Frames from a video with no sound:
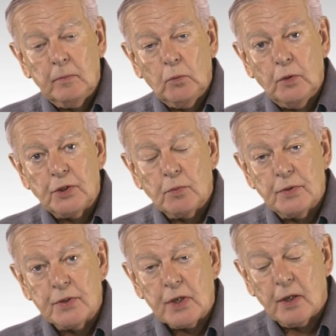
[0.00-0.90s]
which
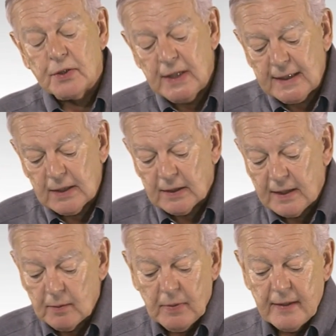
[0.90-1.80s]
was
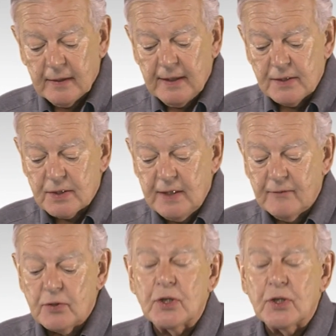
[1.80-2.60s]
articulated by the late Stephen